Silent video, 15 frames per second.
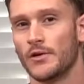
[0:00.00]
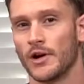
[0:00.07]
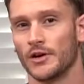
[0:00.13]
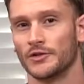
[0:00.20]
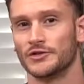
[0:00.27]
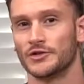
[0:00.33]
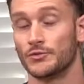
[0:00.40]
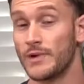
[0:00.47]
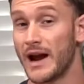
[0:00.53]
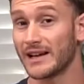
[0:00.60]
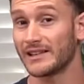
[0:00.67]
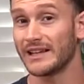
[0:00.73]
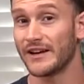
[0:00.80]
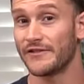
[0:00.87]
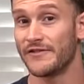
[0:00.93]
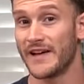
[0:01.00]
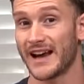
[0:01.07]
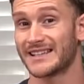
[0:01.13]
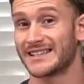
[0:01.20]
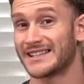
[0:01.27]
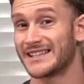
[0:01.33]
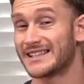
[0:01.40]
oil directly
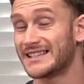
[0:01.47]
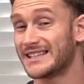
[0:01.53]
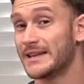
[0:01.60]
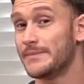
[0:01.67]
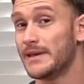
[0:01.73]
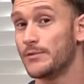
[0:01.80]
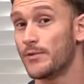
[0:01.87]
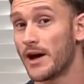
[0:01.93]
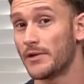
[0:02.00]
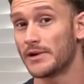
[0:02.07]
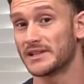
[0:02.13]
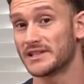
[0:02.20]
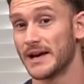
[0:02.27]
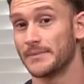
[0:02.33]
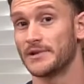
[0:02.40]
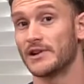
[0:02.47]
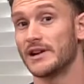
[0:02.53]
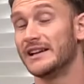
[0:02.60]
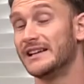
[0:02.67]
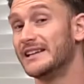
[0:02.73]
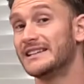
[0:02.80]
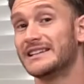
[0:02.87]
affects the CB1 receptor
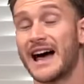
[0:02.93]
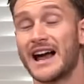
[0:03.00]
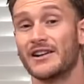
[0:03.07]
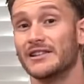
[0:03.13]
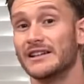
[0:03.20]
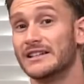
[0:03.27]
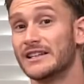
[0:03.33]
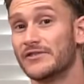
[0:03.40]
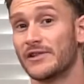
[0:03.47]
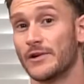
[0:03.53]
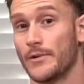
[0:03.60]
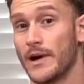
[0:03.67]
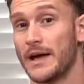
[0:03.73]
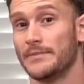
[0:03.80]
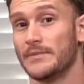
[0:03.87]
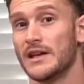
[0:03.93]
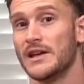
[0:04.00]
in an entirely different way.